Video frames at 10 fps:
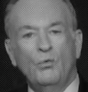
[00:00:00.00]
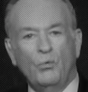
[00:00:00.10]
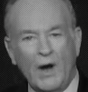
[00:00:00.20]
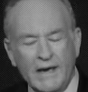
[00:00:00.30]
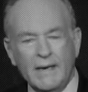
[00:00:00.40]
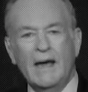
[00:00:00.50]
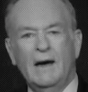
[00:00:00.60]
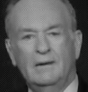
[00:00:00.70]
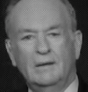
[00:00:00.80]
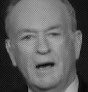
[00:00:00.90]
Right
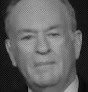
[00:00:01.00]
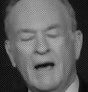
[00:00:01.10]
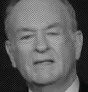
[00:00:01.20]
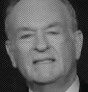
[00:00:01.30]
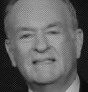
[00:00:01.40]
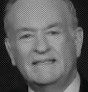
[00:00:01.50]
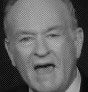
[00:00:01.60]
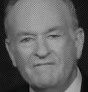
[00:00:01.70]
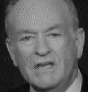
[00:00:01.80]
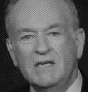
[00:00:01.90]
now, about
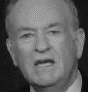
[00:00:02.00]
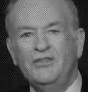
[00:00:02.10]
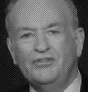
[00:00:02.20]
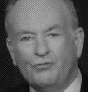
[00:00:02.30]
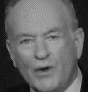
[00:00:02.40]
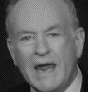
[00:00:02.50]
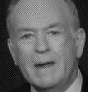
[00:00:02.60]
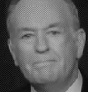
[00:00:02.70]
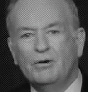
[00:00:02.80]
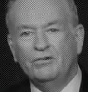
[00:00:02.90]

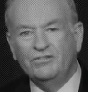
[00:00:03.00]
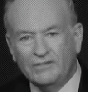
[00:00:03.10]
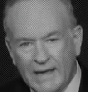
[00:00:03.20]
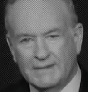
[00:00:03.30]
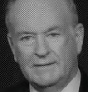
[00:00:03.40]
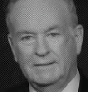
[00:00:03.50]
73%